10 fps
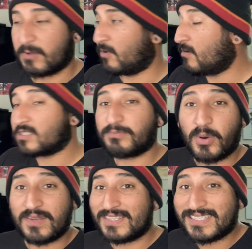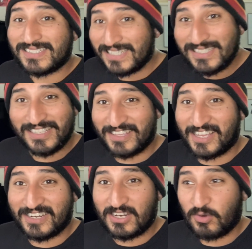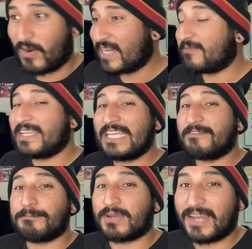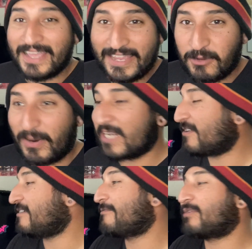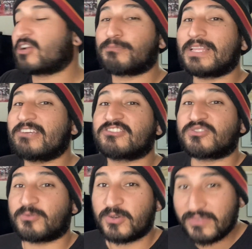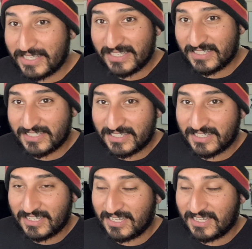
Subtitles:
What was the point of the season then? Why did we even play? Why did we even put our players through this?